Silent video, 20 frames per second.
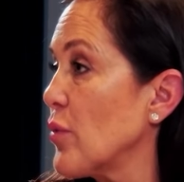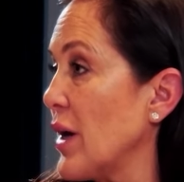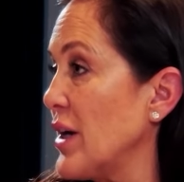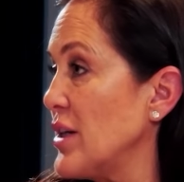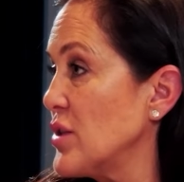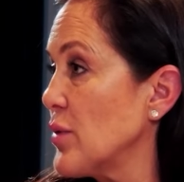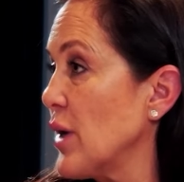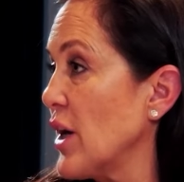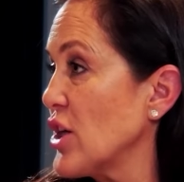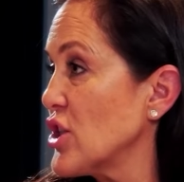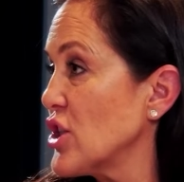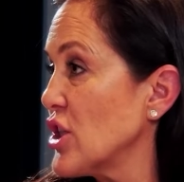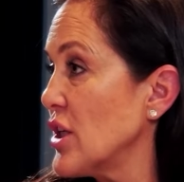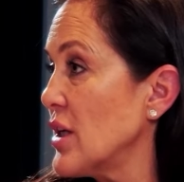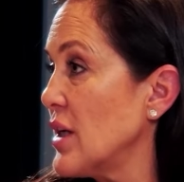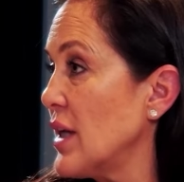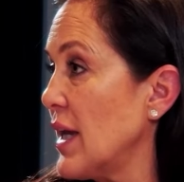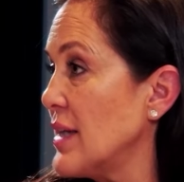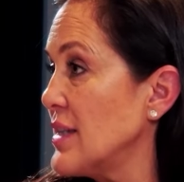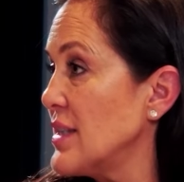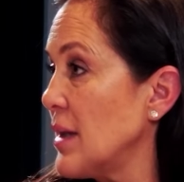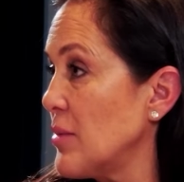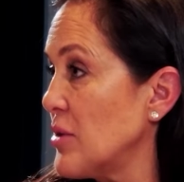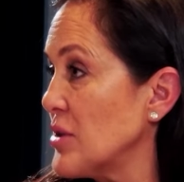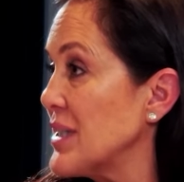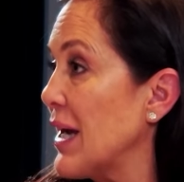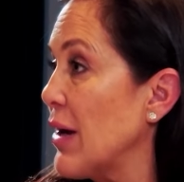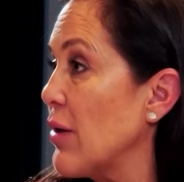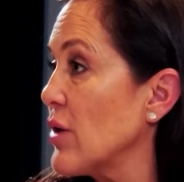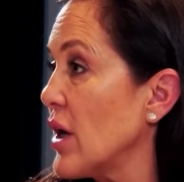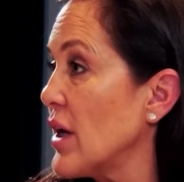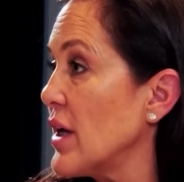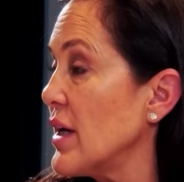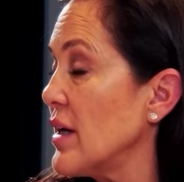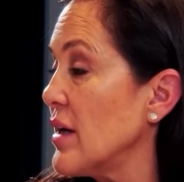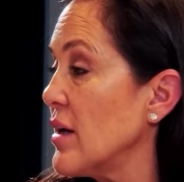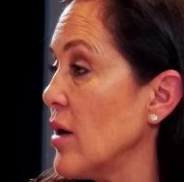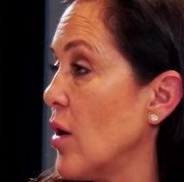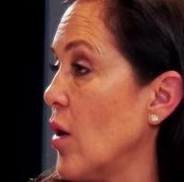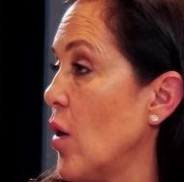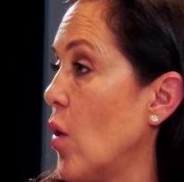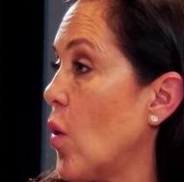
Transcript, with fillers: the right direction and double down on it,